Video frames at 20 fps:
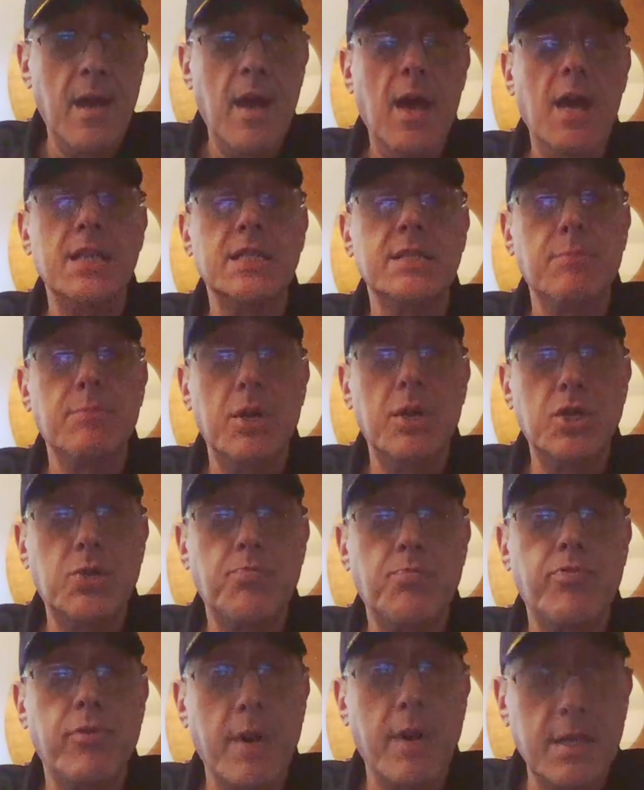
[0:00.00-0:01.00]
as much
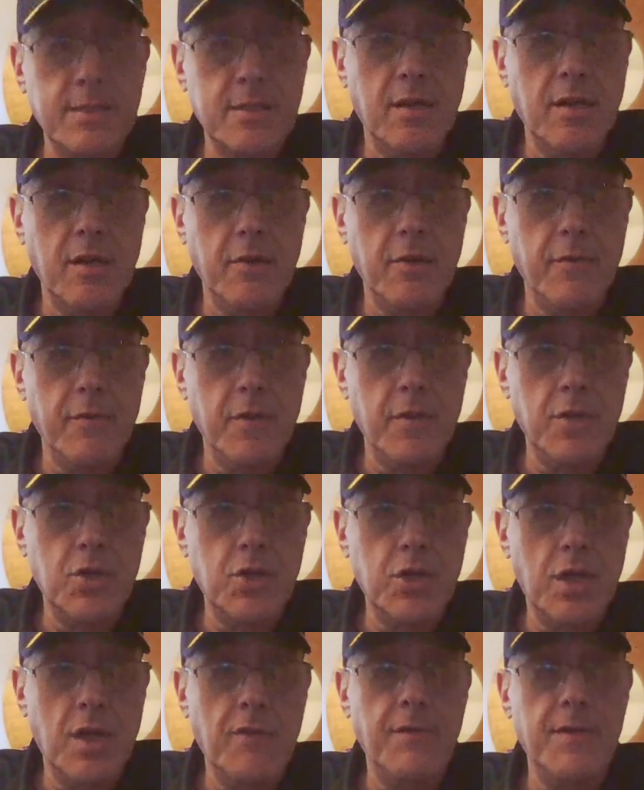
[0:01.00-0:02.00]
press
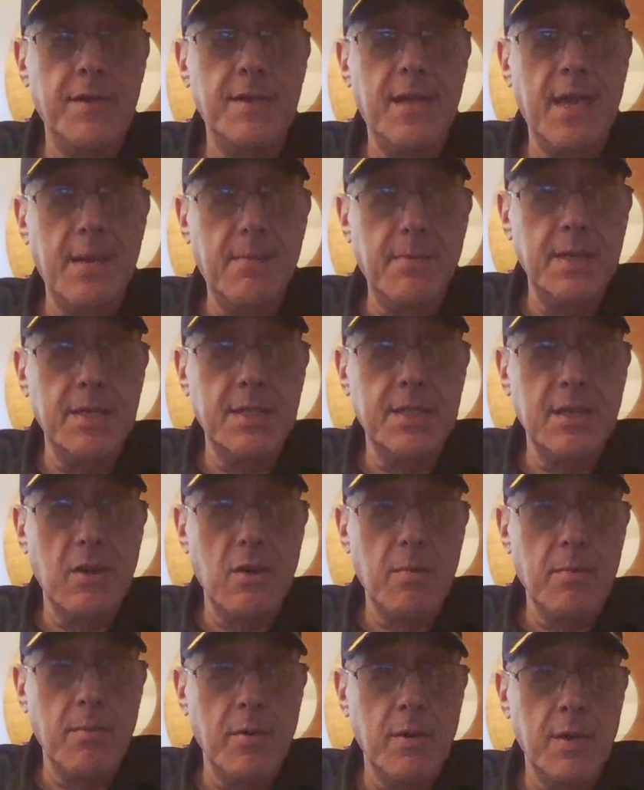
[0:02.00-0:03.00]
coverage of a naming
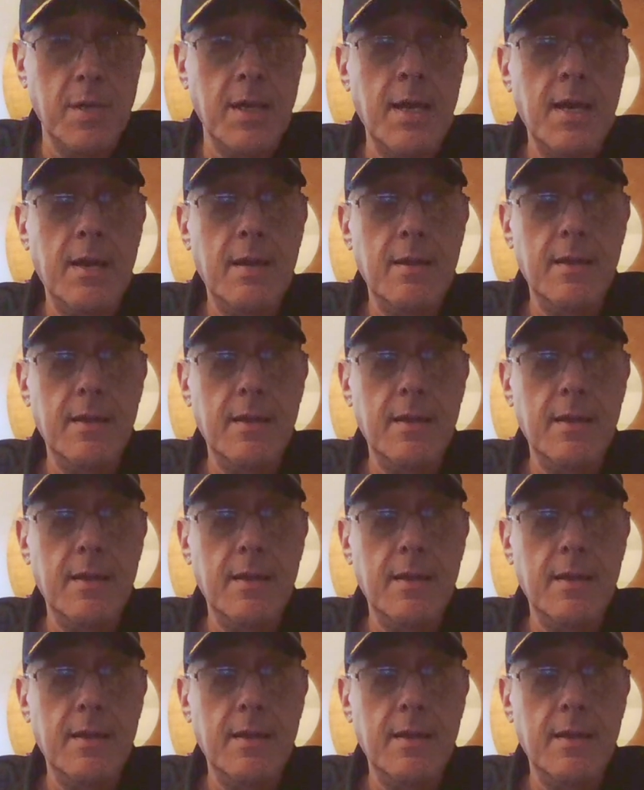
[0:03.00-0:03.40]
ceremony